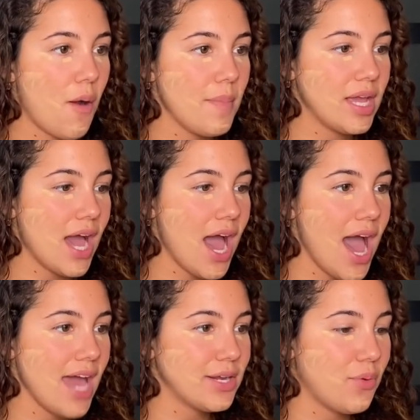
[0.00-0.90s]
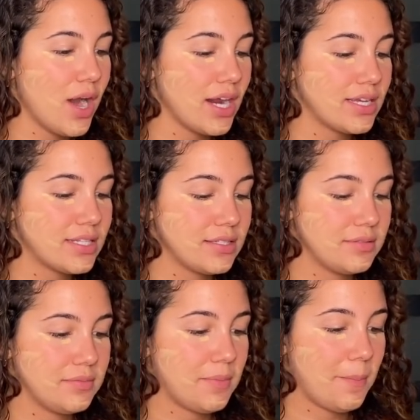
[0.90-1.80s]
Oh my God, it works!
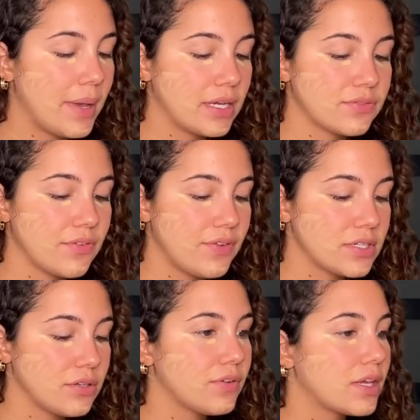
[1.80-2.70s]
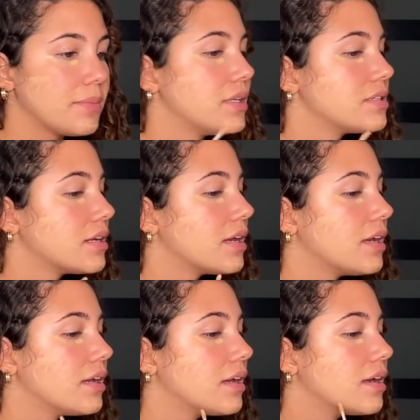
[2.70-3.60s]
A package from FashionNova came in
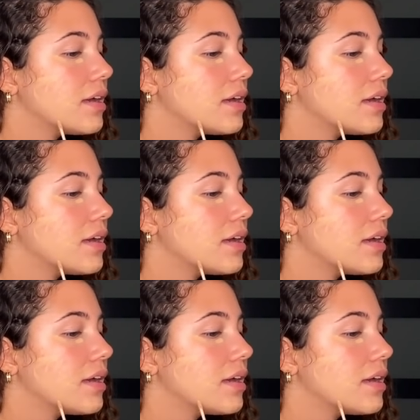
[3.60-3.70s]
today.